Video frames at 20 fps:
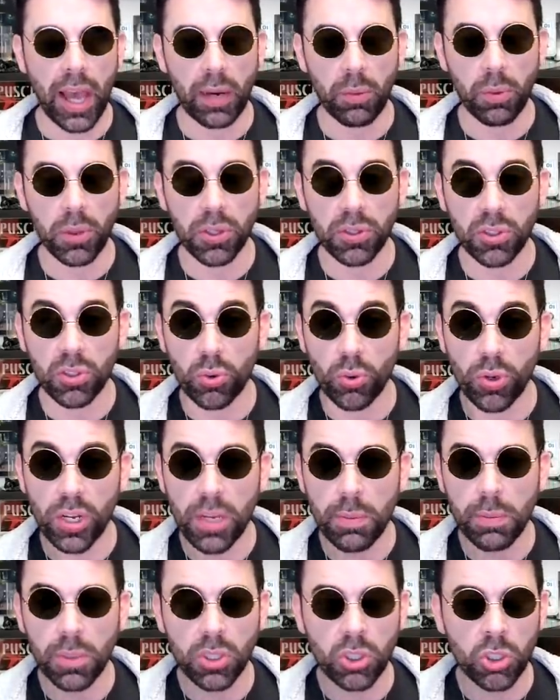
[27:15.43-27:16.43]
and with a
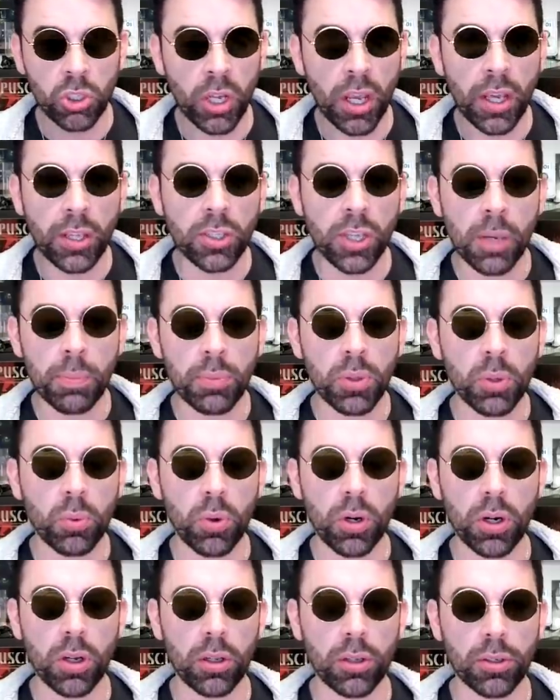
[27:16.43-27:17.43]
scream that shakes up the
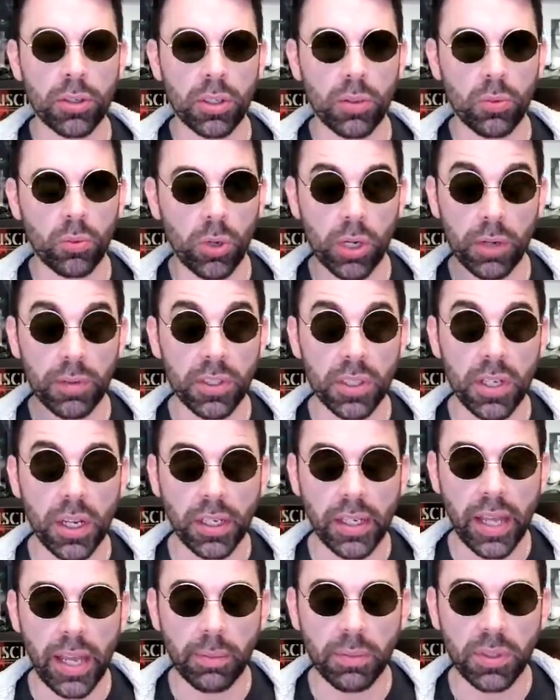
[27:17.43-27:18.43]
world, one of his
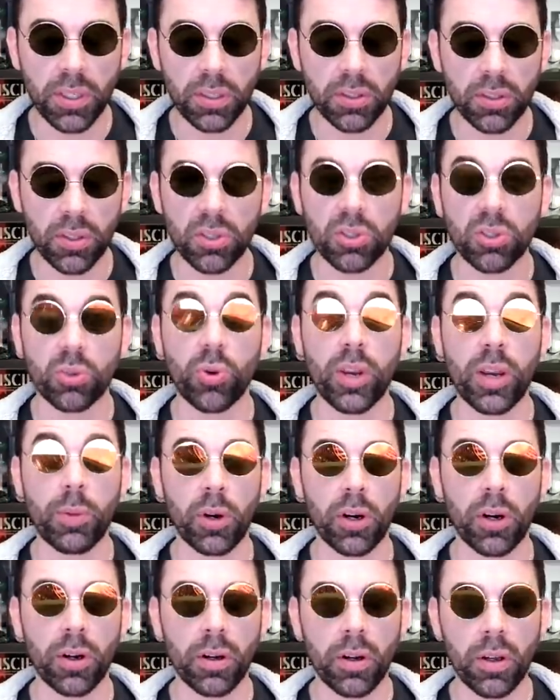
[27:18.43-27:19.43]
nicknames is the Screamer,